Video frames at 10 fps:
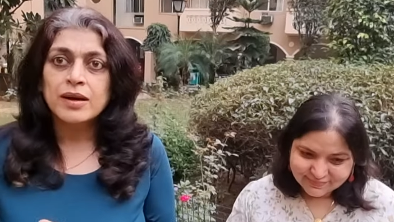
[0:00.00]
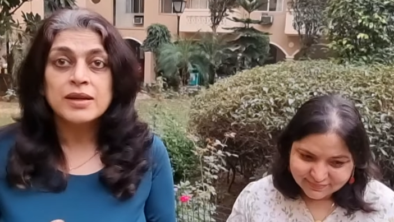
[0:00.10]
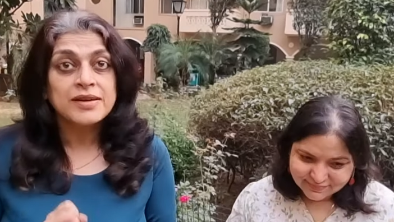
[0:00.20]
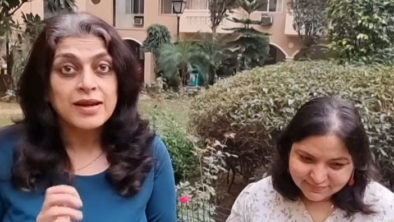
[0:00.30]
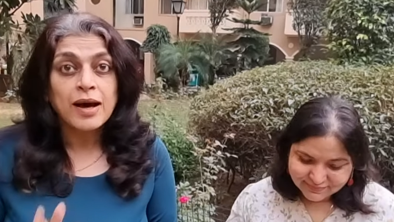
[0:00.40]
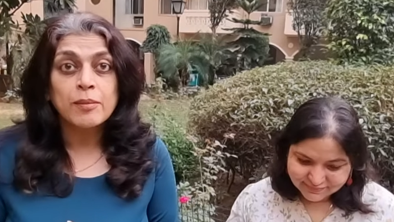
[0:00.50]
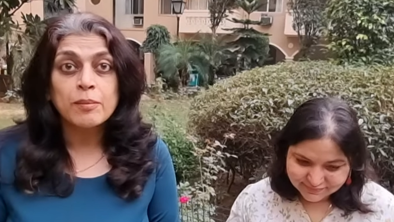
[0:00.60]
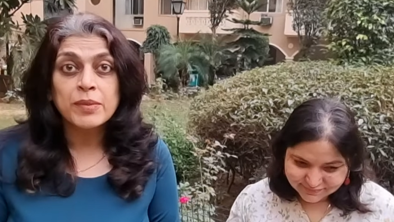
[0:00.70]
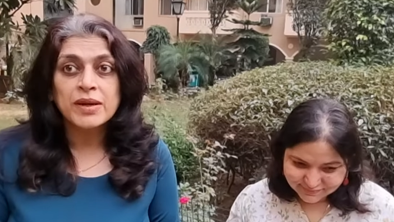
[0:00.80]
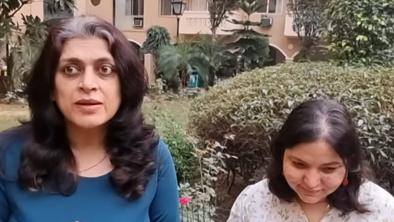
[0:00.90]
Speaker 1: a little
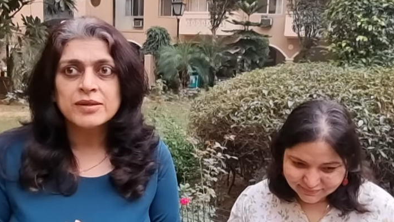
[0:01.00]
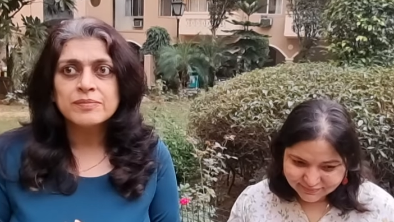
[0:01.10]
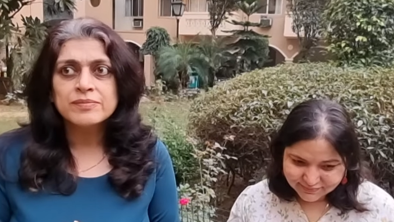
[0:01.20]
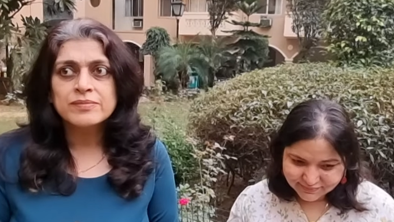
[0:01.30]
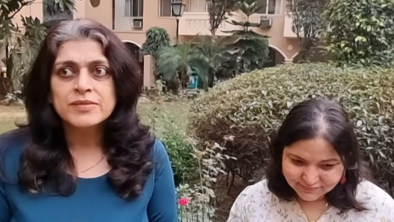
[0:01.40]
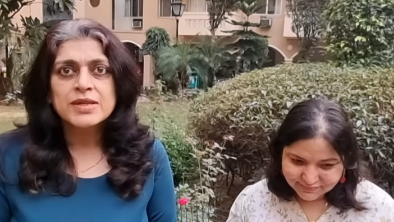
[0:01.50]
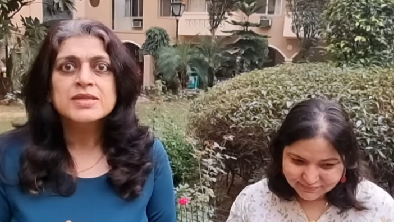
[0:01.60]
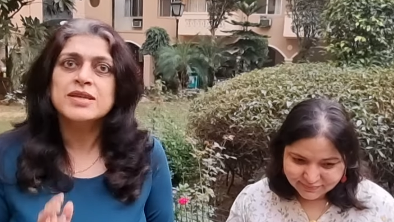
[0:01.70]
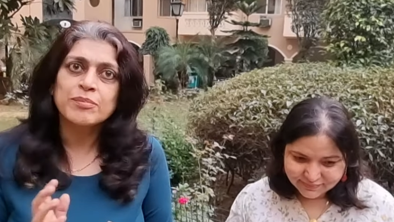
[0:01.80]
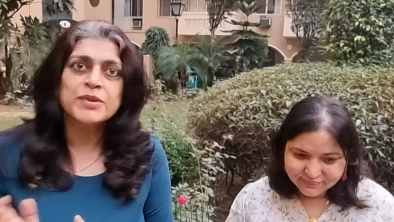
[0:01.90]
humbled,
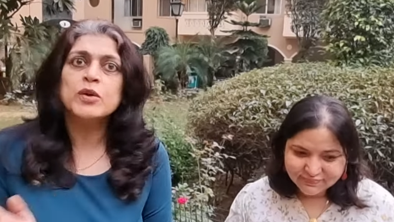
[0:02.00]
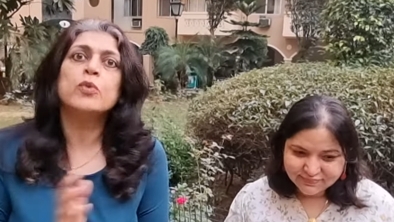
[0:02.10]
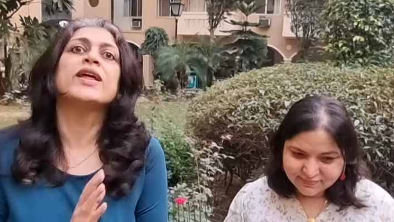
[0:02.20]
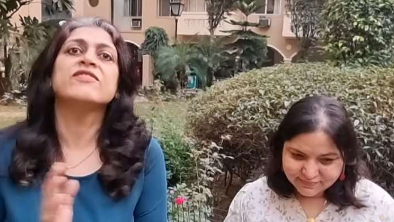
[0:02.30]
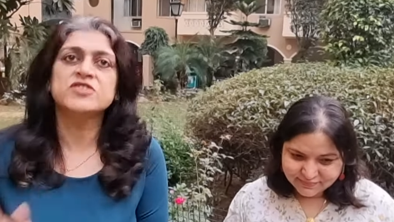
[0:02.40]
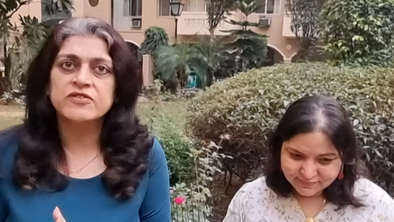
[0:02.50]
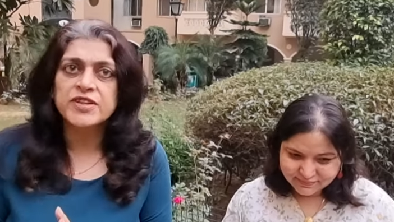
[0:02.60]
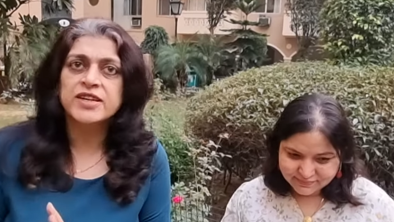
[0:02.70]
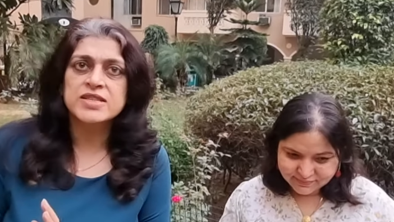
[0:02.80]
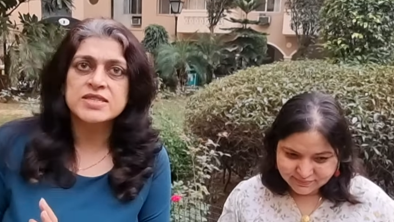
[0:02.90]
something would have
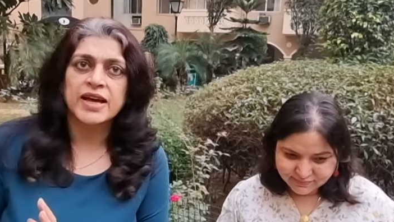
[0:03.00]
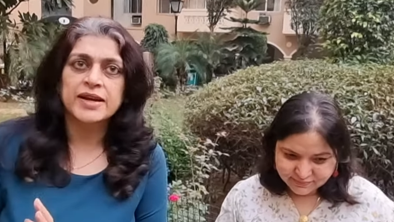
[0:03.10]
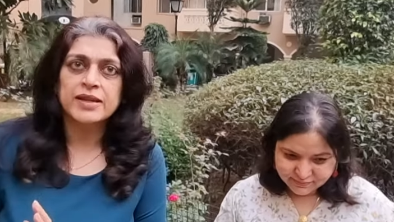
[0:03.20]
shifted inside